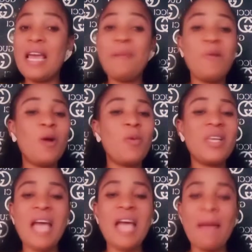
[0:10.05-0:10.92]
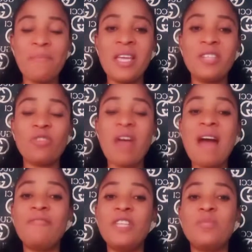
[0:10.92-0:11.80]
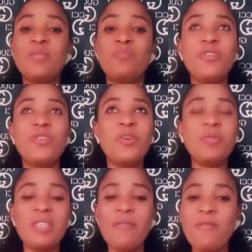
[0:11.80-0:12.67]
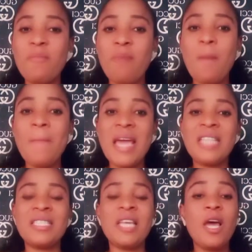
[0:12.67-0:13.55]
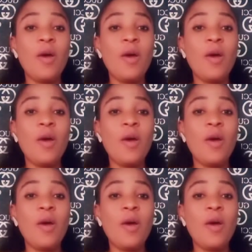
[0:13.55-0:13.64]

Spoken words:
I am always happy to have this beautiful moment